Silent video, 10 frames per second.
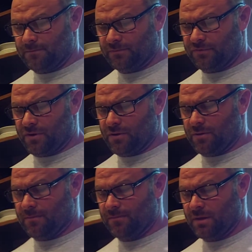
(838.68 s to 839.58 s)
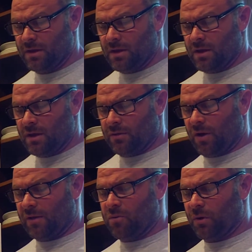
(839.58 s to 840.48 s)
So the
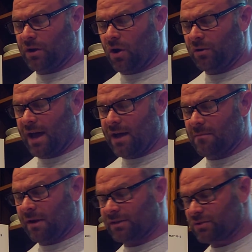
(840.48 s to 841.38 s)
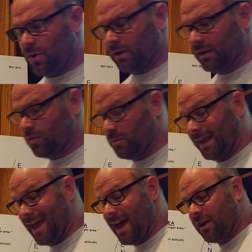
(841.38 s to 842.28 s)
rally point called out by the squad leader will
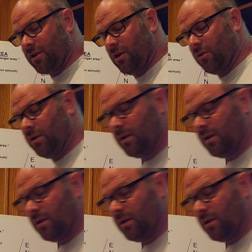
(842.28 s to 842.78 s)
be echoed